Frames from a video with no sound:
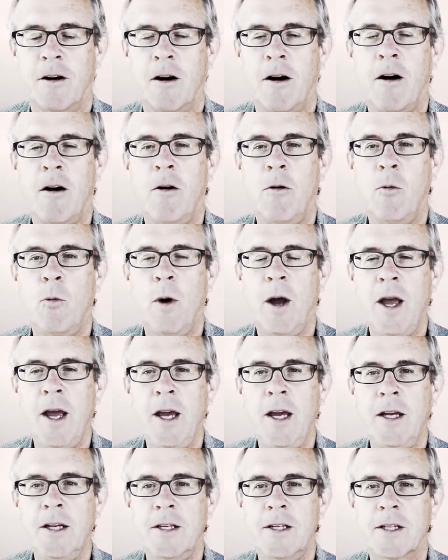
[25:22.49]

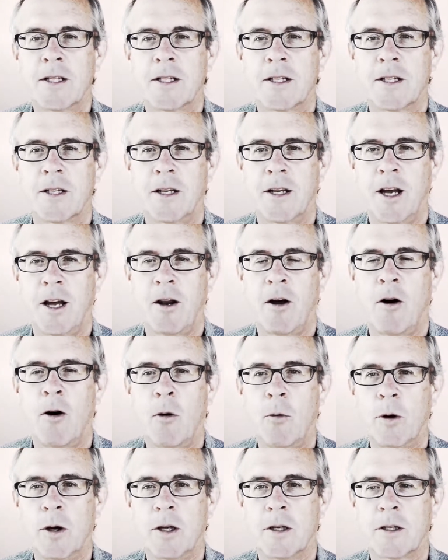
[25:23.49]
Always and
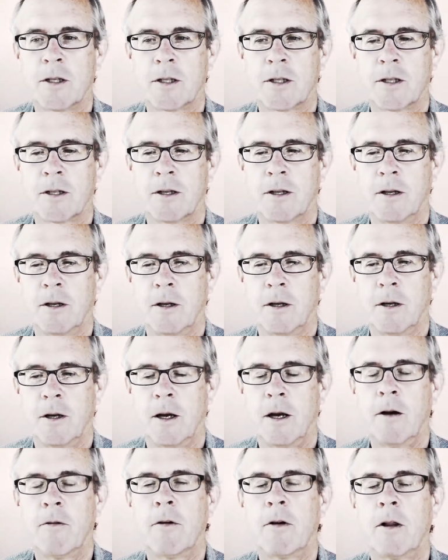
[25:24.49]
always.
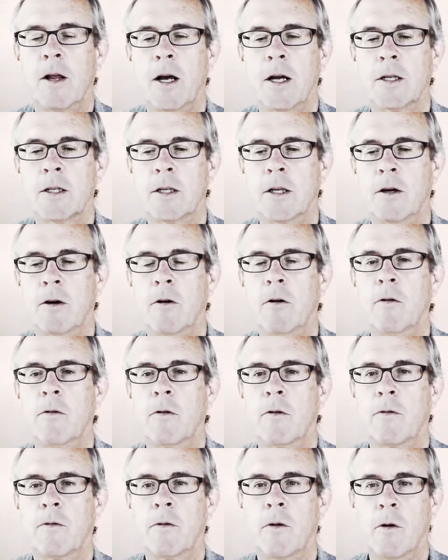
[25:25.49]
Everlasting
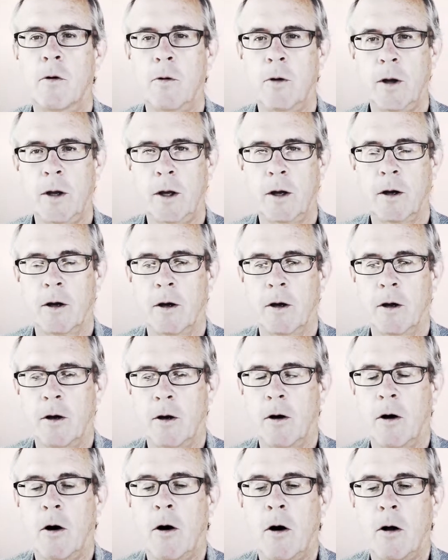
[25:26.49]
overflowing
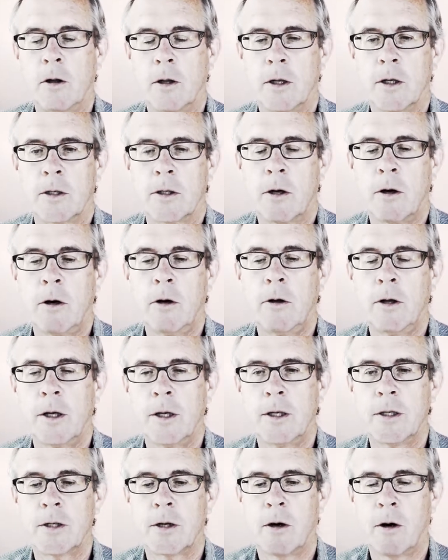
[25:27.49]
allness. All
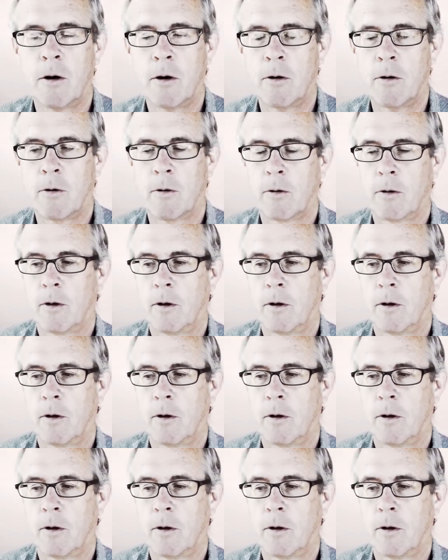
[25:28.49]
is all.